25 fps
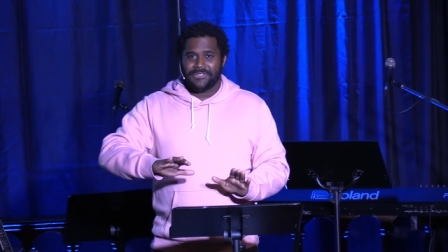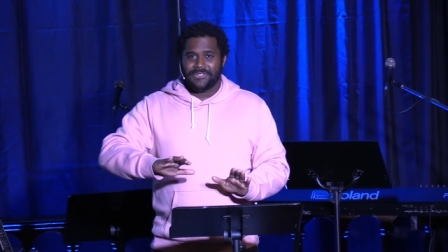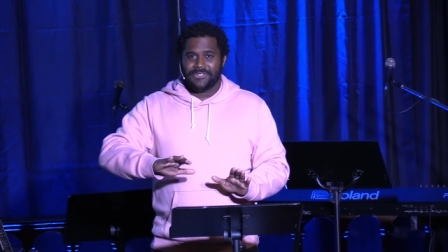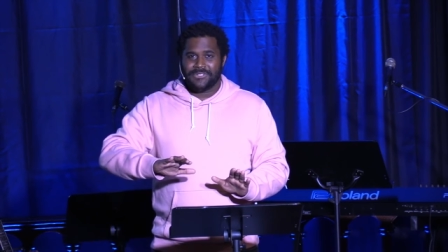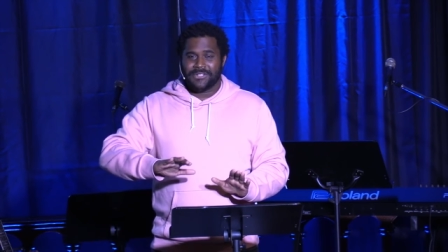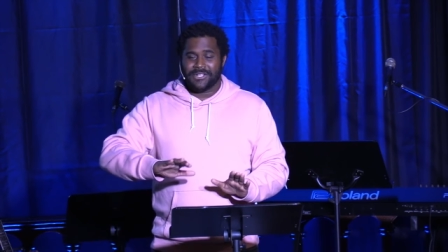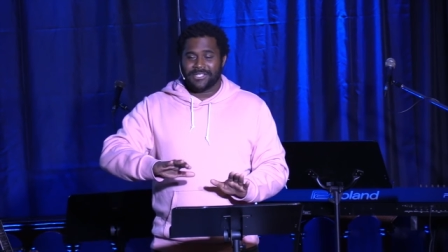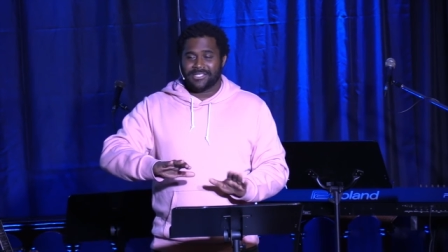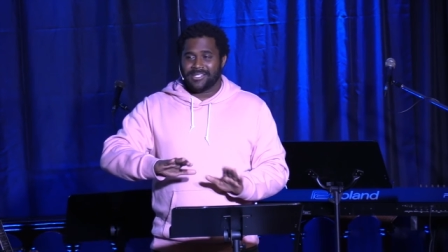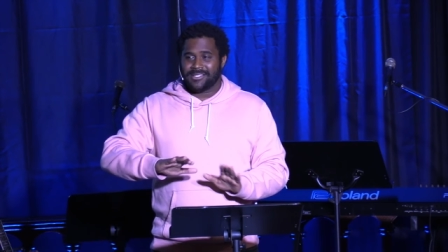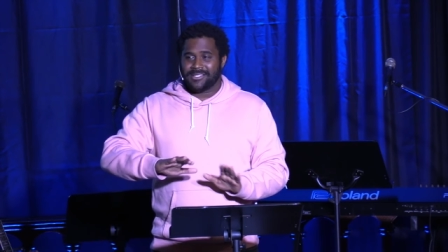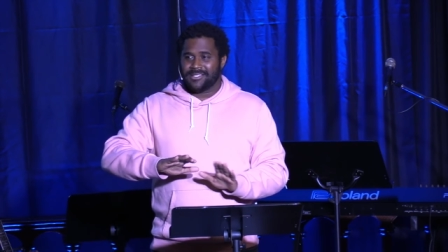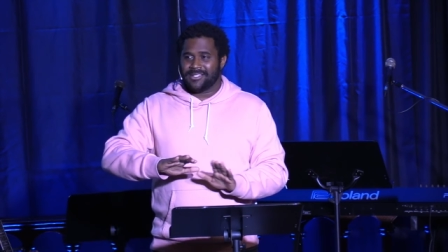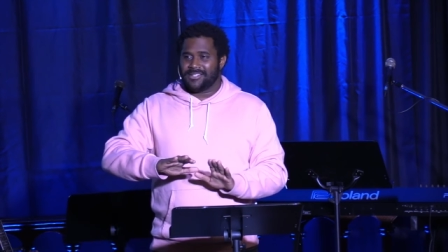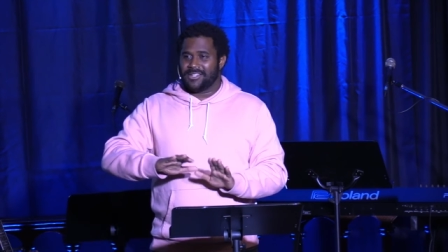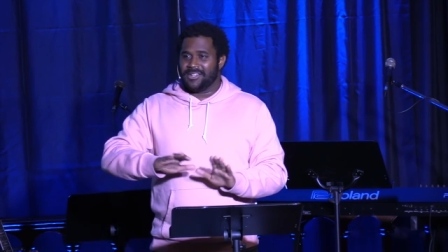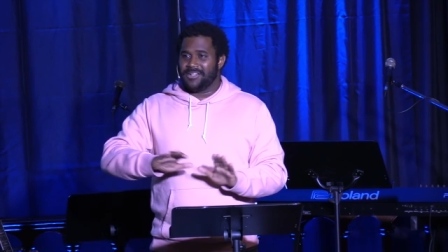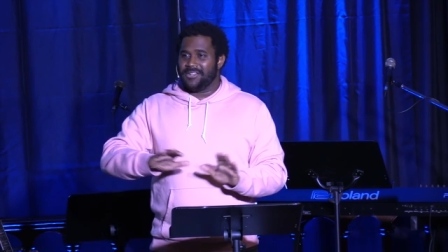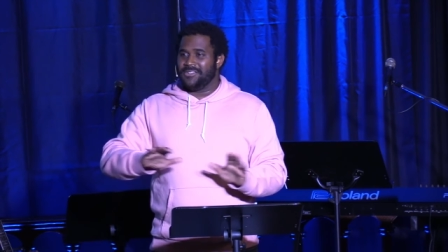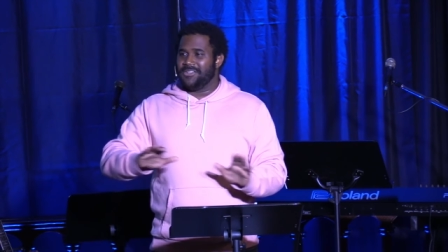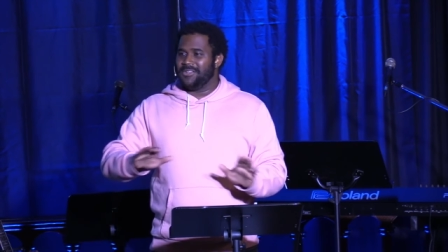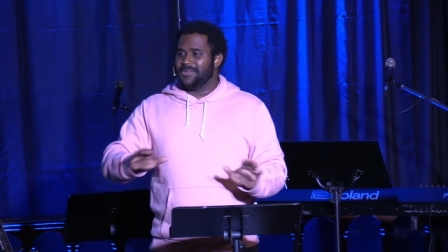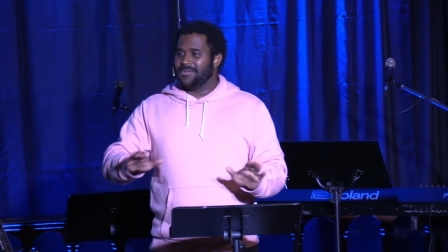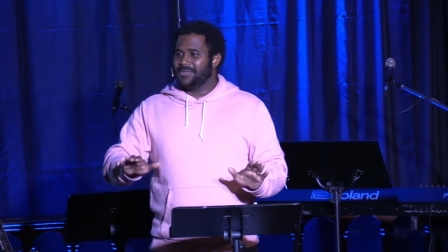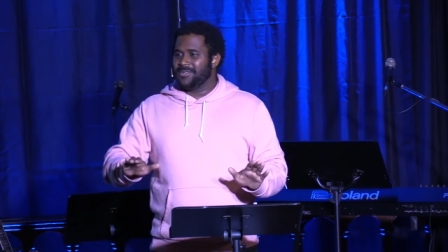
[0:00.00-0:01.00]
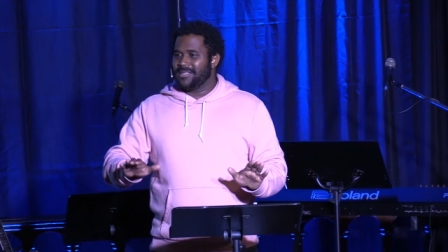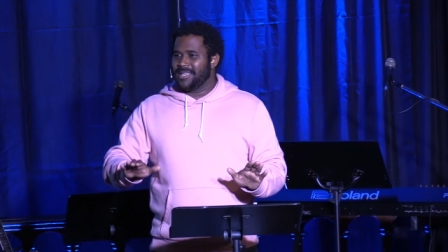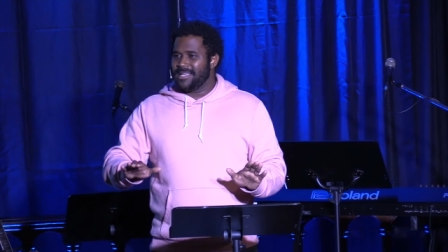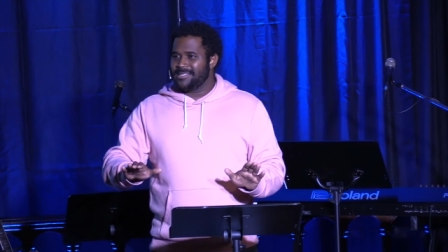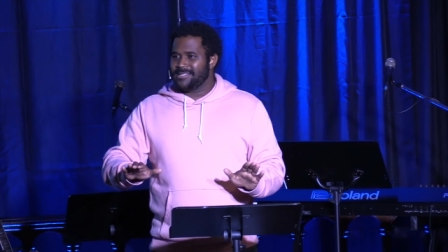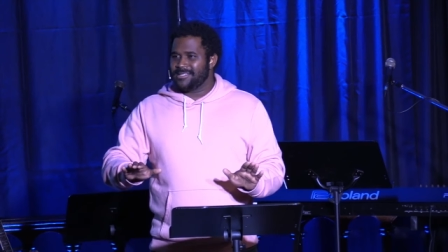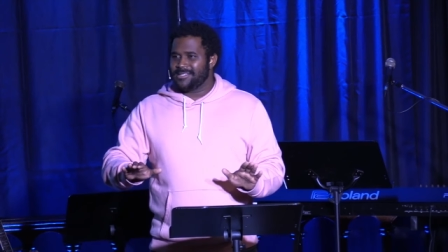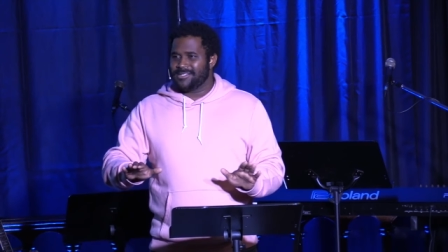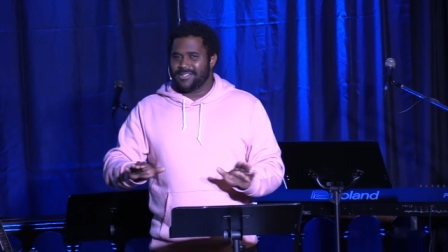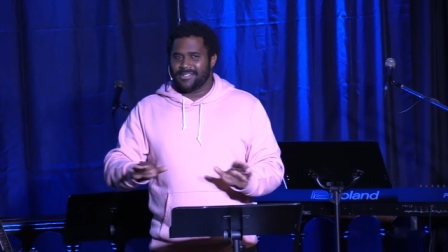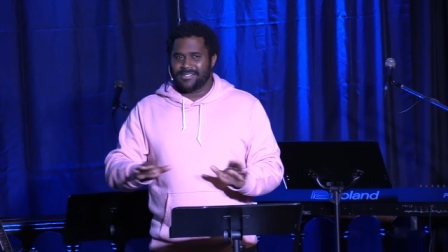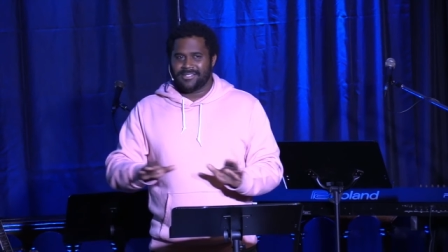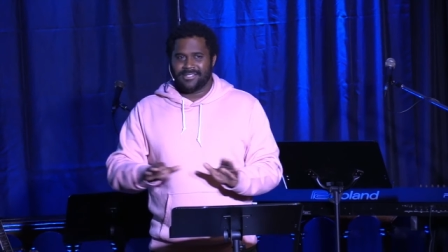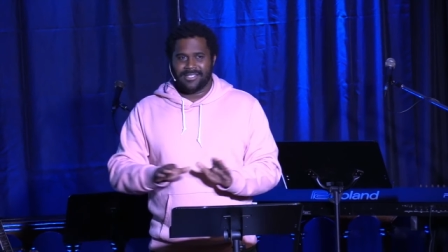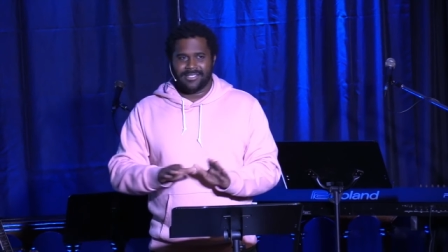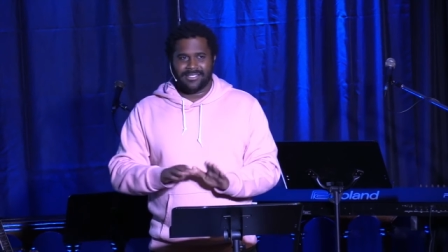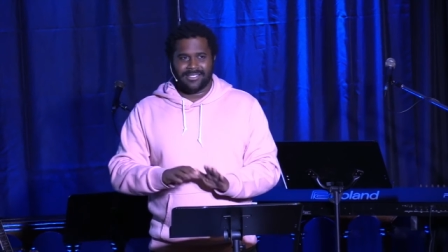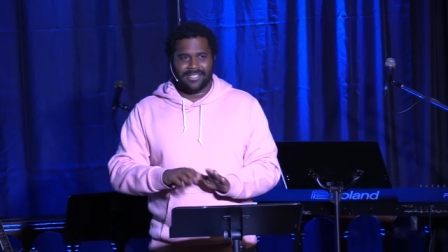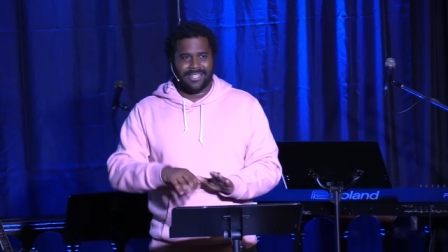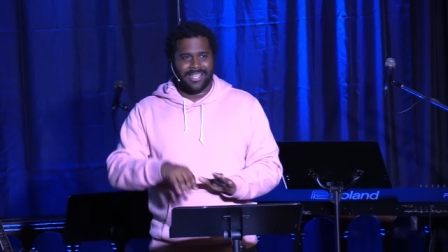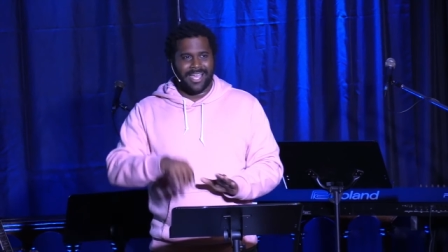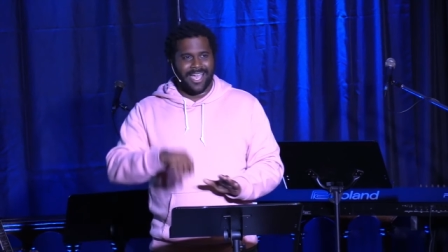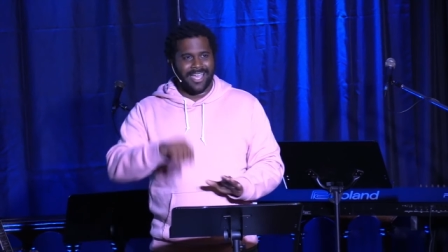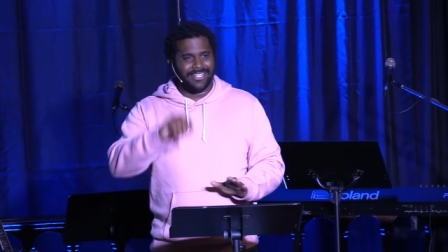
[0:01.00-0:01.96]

just as a to do list, just as a,